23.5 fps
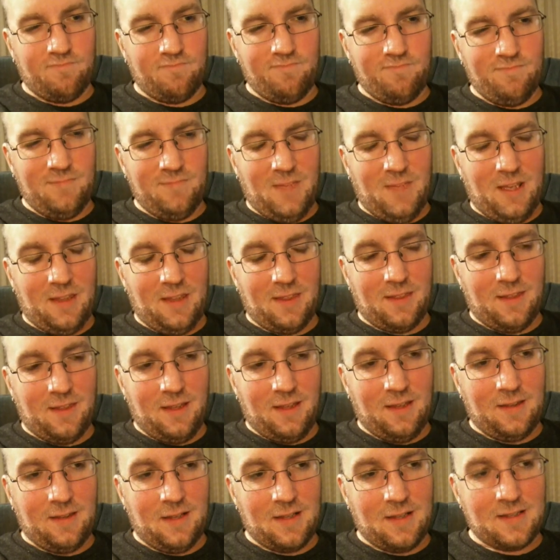I
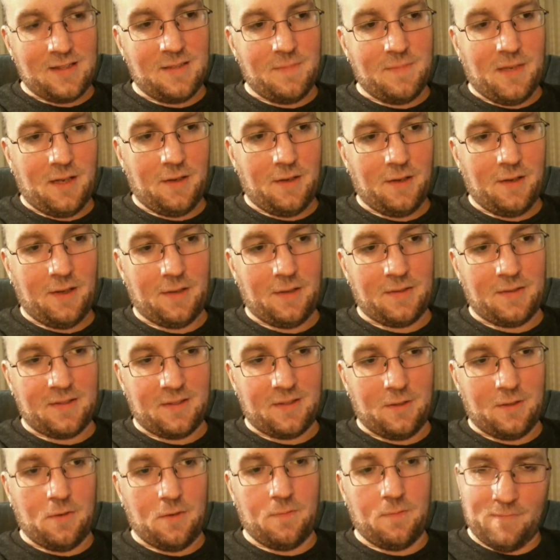think that's about it.
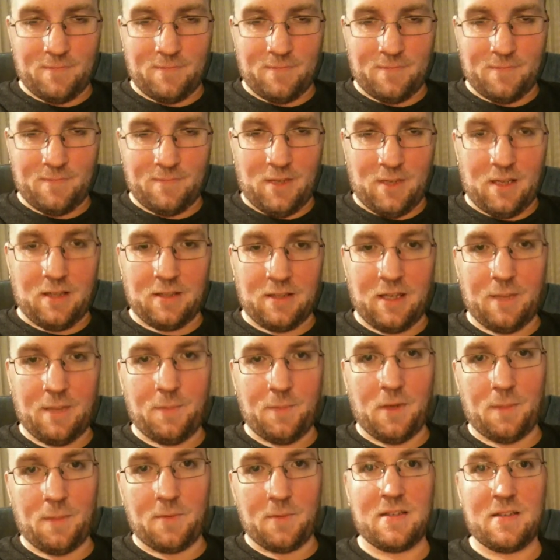So I'll keep you
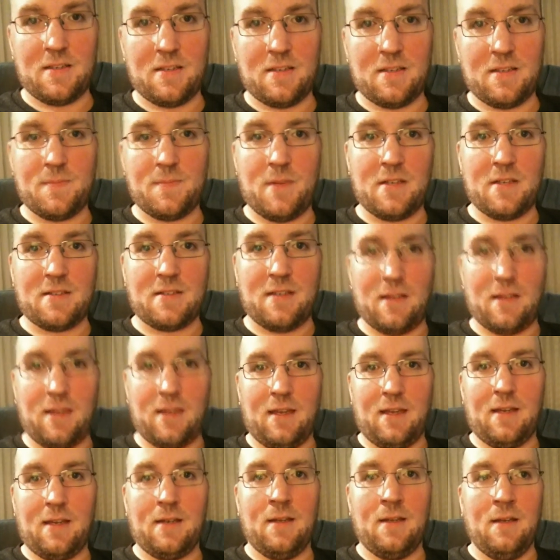updated as best I
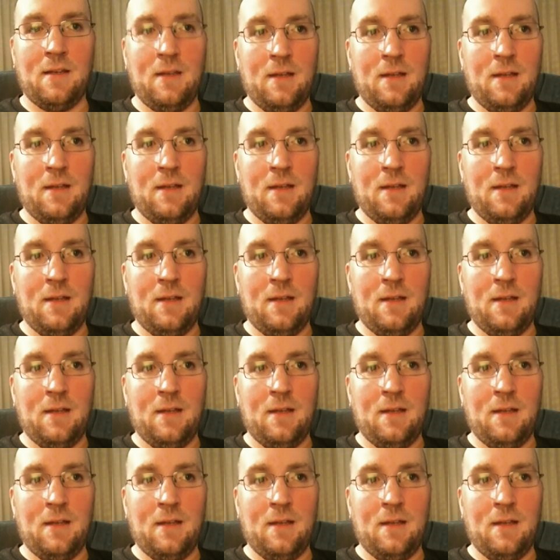can.